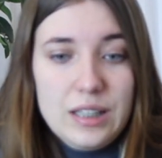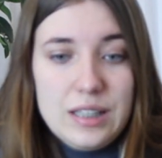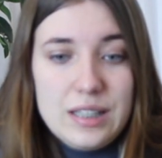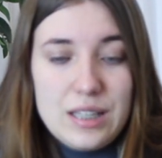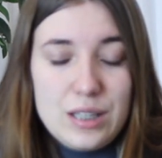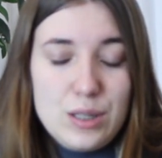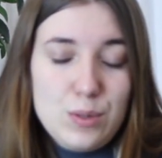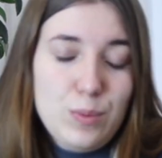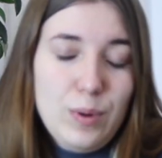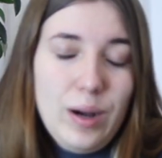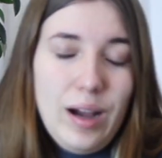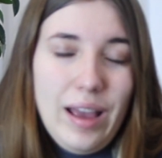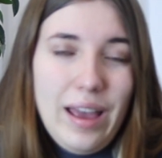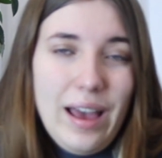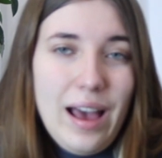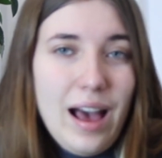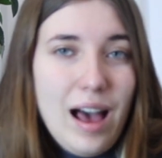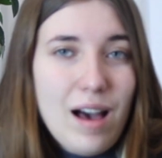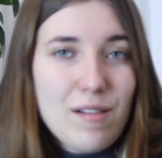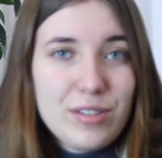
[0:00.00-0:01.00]
That's why I
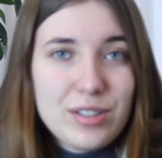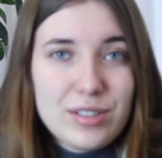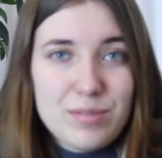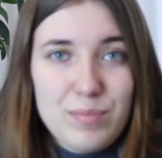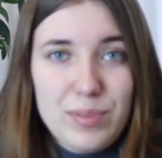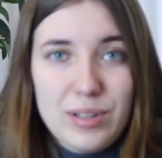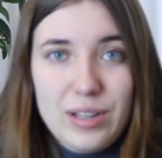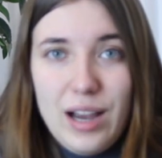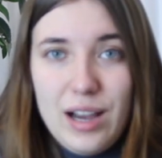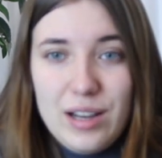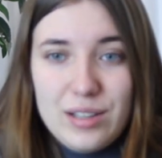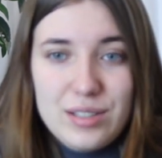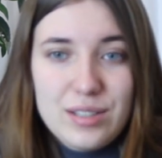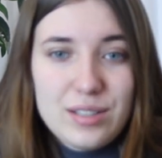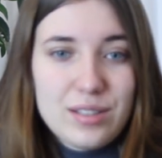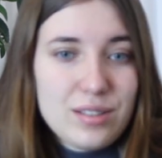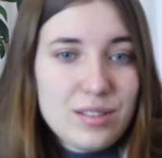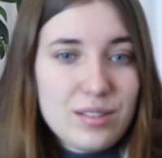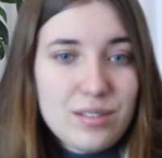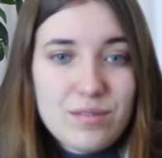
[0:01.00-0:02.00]
haven't been
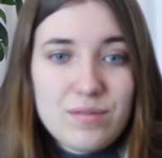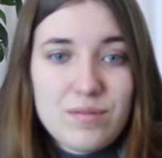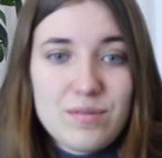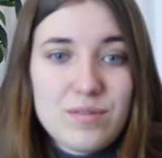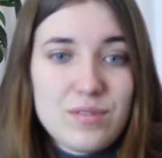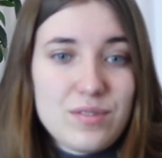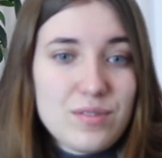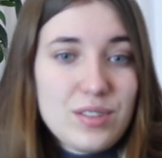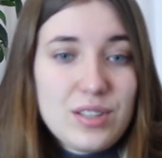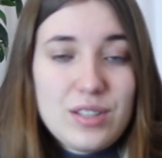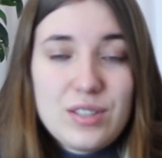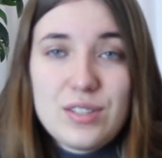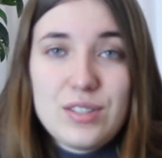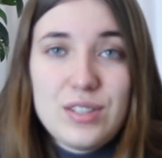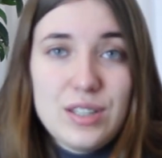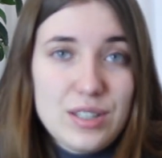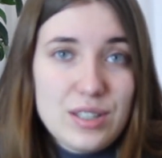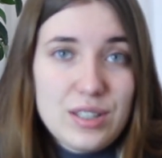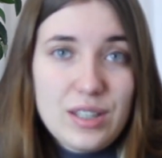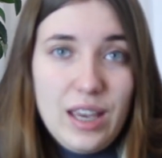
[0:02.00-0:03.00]
asked in
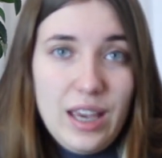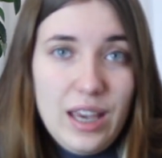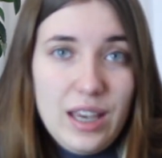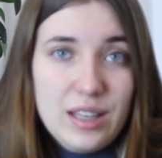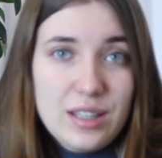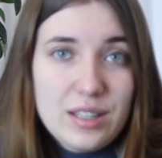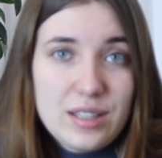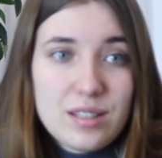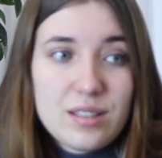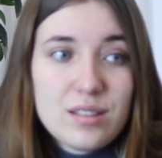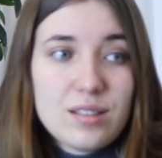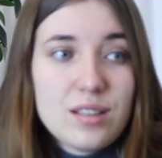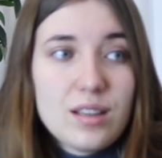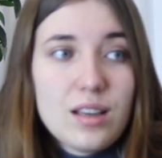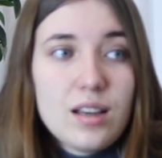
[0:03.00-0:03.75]
this case.